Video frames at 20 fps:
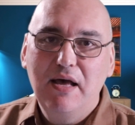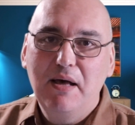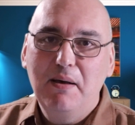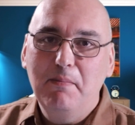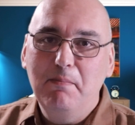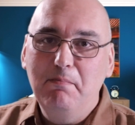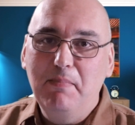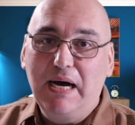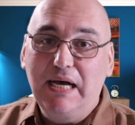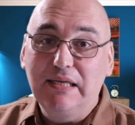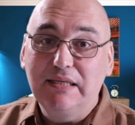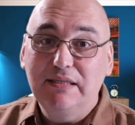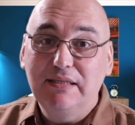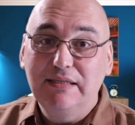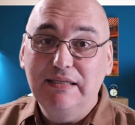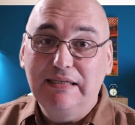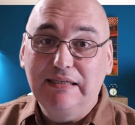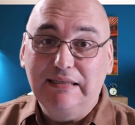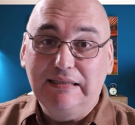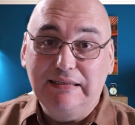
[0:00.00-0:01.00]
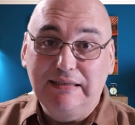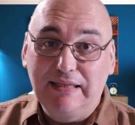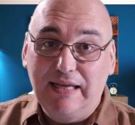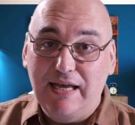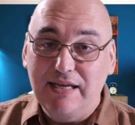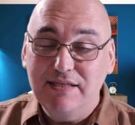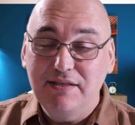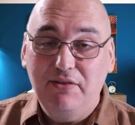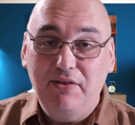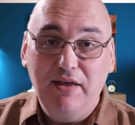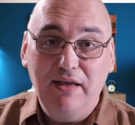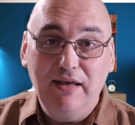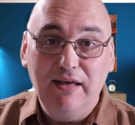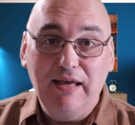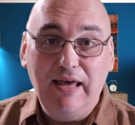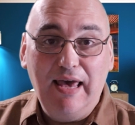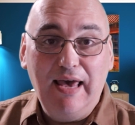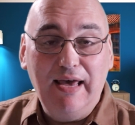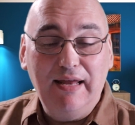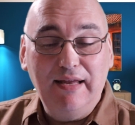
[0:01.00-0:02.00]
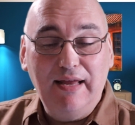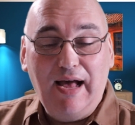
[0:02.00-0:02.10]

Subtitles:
But last thing, and